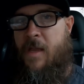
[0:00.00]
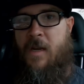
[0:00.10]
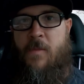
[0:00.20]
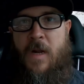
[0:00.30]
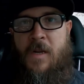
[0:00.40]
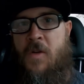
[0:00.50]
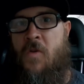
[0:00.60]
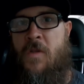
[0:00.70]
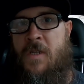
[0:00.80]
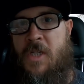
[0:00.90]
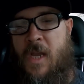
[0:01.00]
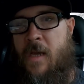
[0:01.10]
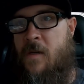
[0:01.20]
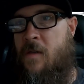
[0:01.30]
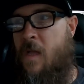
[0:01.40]
Anybody new to the
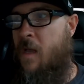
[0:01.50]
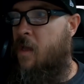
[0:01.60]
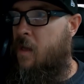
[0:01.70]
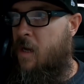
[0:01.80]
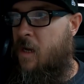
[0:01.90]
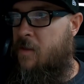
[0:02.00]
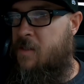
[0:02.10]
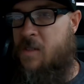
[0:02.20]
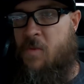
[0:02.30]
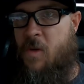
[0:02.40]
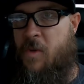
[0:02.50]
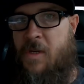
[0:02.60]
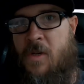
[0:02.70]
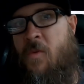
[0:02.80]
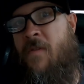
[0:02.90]
channel, this is what we
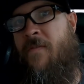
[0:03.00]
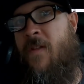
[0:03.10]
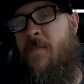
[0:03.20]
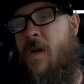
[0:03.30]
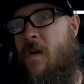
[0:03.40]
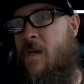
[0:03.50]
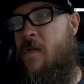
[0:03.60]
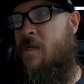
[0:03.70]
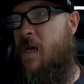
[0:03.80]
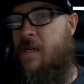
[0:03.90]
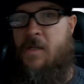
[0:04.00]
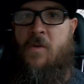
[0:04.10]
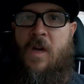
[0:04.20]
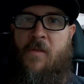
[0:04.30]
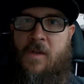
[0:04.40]
do. We flip cars. I
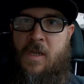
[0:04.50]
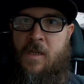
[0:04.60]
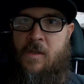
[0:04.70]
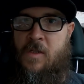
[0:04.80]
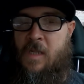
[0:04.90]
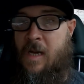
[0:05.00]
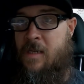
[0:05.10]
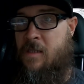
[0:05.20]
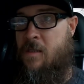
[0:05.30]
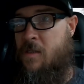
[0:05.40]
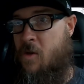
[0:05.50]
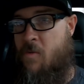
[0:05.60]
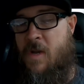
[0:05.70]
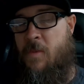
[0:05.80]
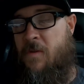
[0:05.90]
do have a dealer's license, so
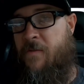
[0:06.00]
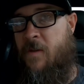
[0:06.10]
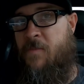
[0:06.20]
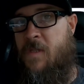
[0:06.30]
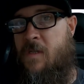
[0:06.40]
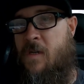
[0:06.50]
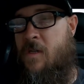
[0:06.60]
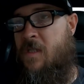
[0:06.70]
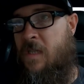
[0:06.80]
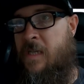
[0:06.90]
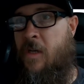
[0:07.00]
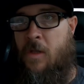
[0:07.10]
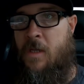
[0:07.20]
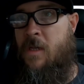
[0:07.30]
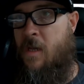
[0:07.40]
I'm able to flip these cars
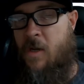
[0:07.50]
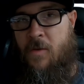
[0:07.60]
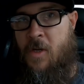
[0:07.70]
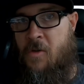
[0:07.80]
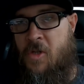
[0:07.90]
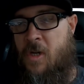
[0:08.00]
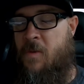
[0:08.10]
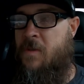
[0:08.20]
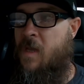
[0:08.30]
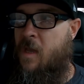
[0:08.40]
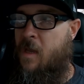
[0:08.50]
legally, no trouble.